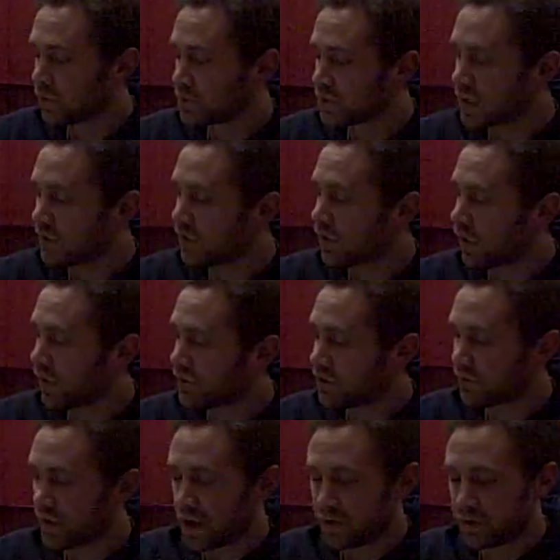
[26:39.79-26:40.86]
observing life's
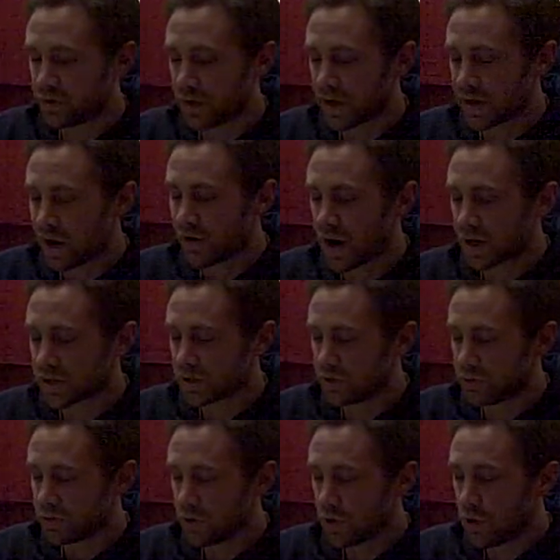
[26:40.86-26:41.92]
events and our
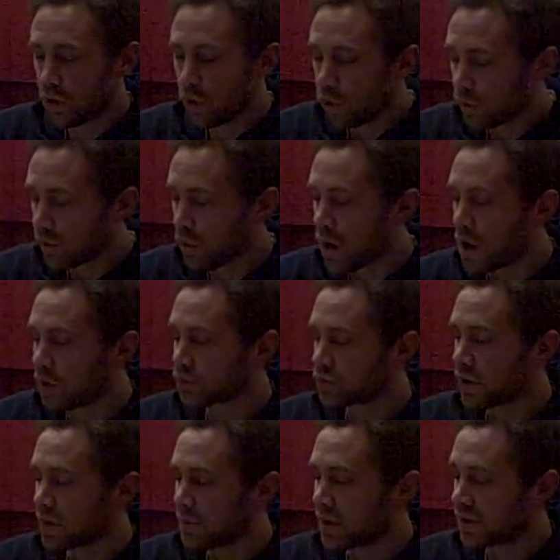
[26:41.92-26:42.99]
actions, all the while
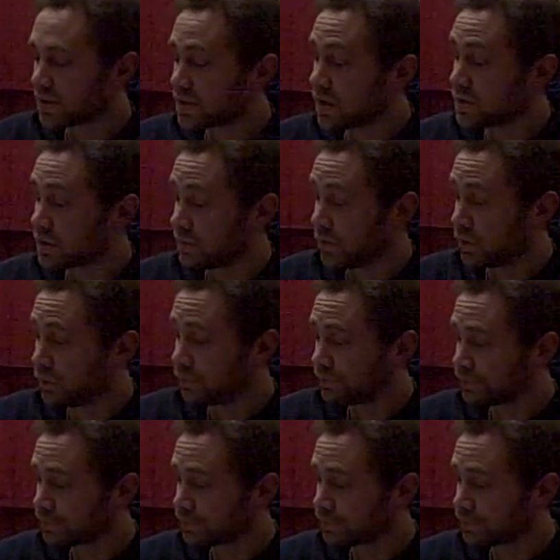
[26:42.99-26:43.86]
trying to make sense of it all.